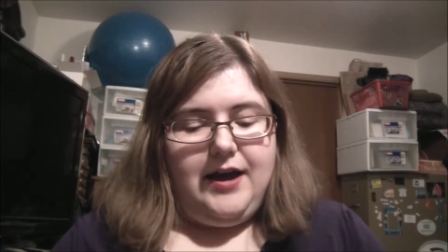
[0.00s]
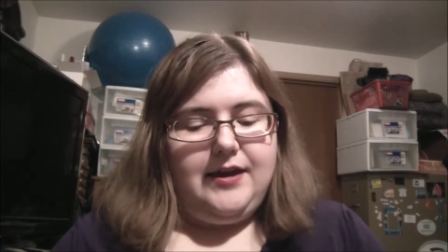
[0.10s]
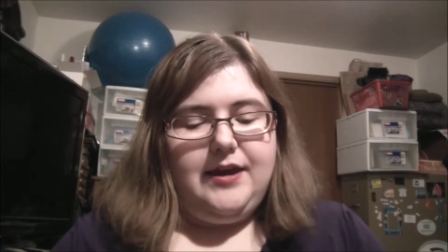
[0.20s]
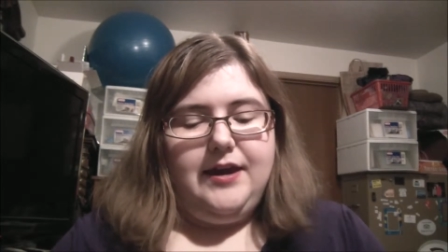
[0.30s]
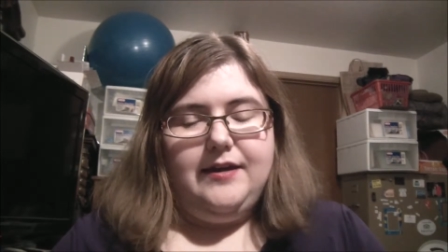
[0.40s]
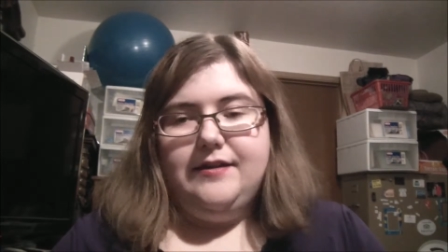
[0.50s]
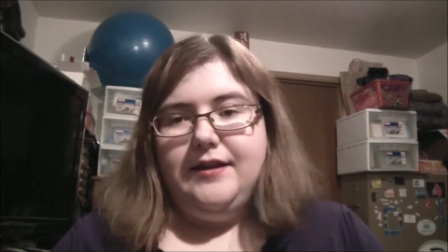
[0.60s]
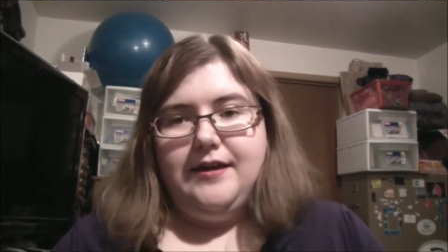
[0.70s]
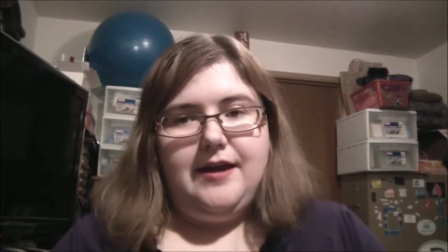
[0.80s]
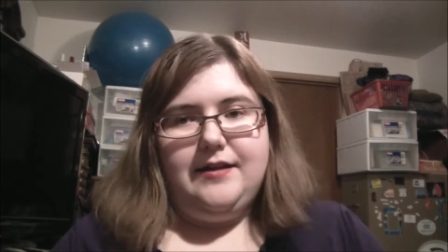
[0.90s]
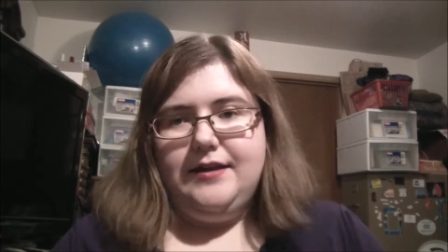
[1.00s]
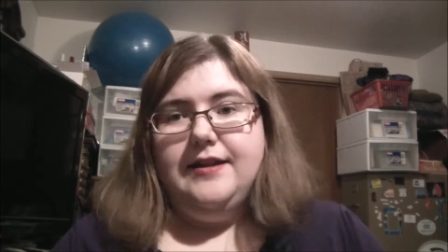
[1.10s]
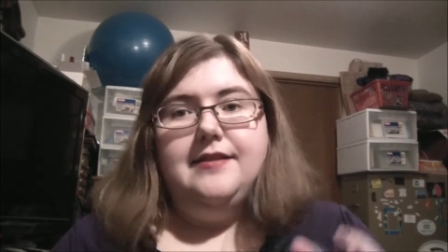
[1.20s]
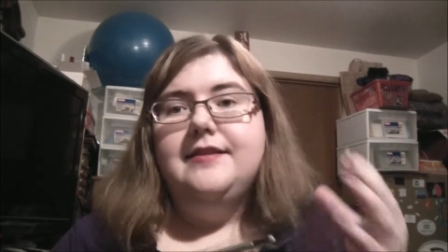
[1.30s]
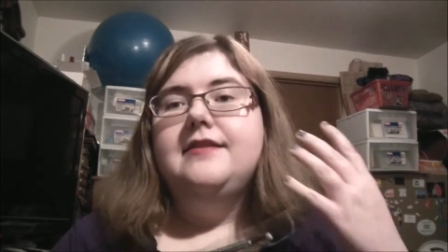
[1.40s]
I can't let, I,
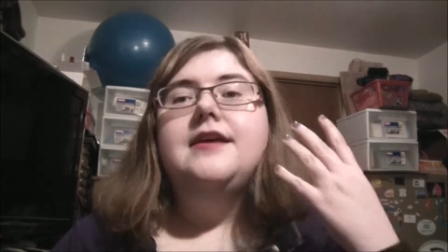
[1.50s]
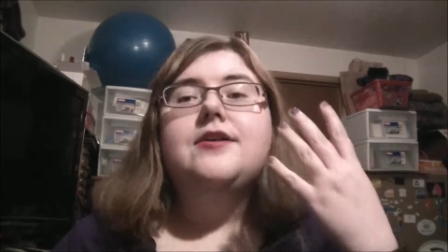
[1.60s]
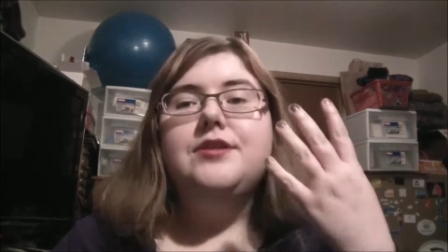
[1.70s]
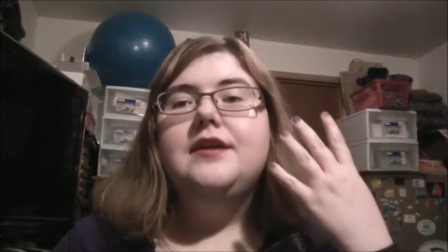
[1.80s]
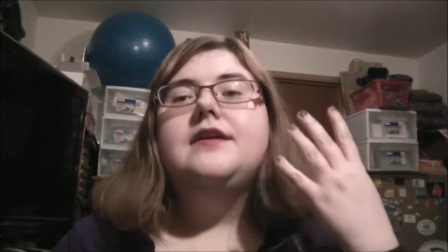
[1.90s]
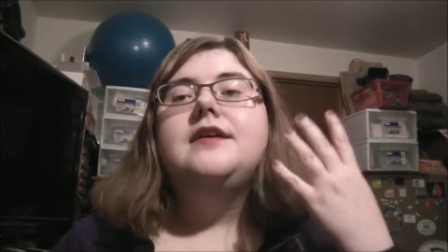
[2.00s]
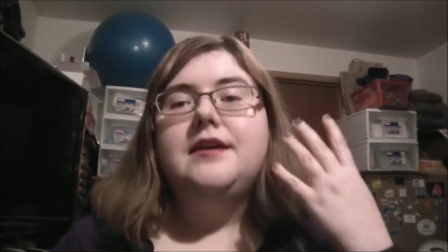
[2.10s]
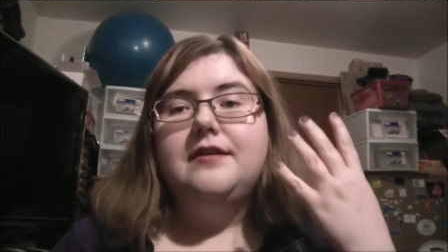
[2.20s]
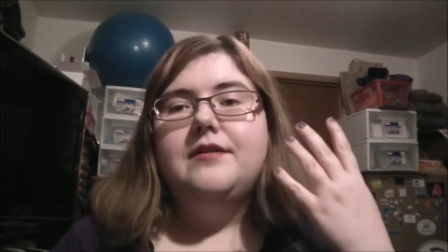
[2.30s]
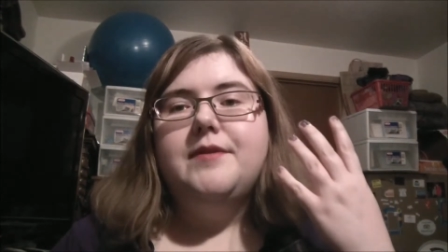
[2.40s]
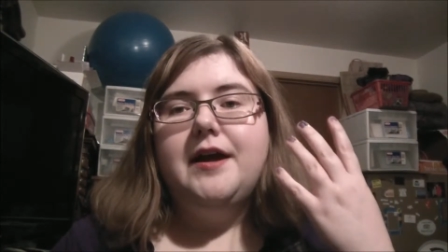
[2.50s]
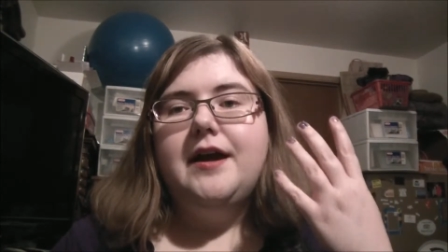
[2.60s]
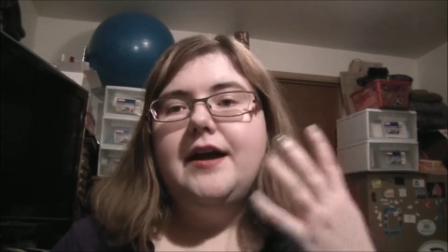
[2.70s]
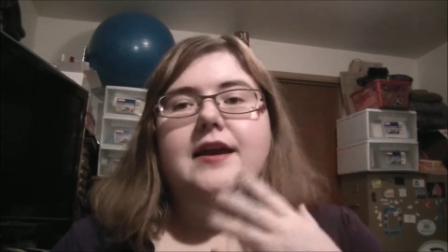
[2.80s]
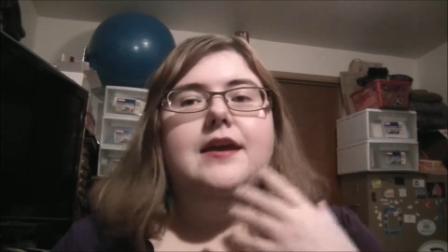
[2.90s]
nothing can get near
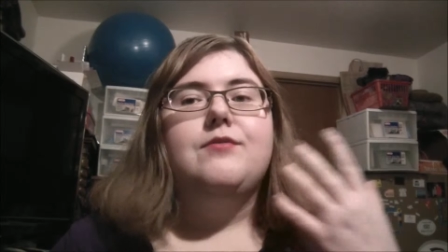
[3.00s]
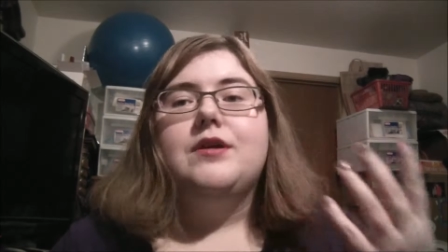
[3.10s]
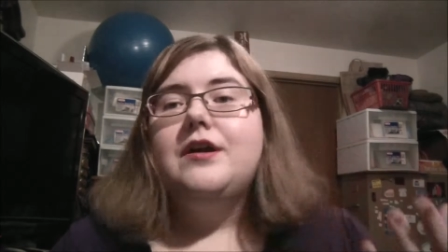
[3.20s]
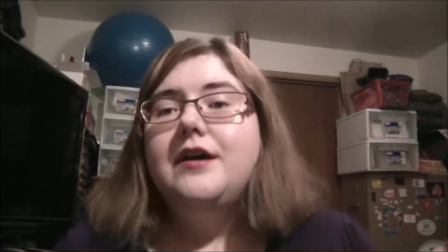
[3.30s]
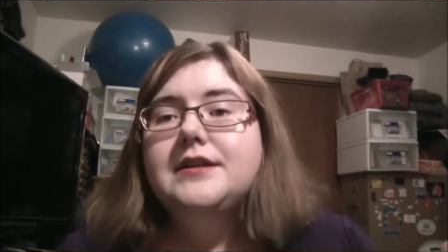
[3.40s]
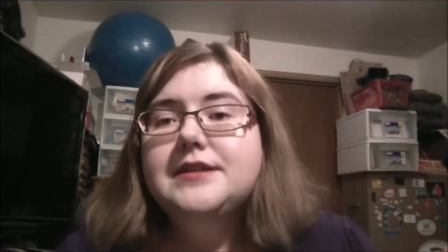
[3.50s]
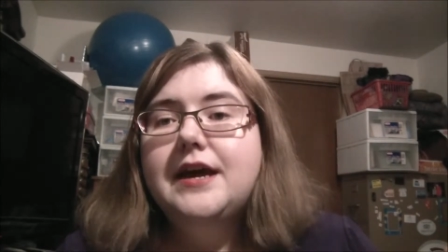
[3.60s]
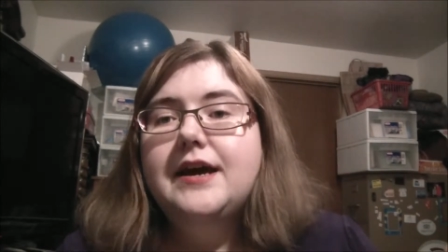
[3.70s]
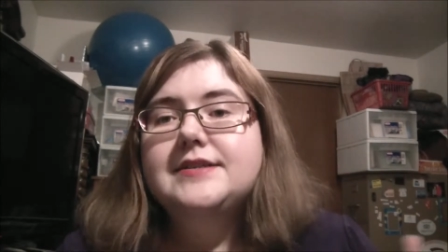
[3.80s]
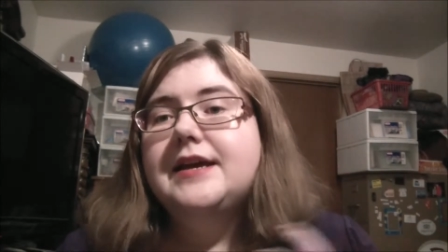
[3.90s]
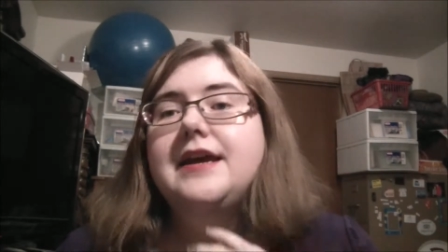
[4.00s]
my eye. I can't wear contacts.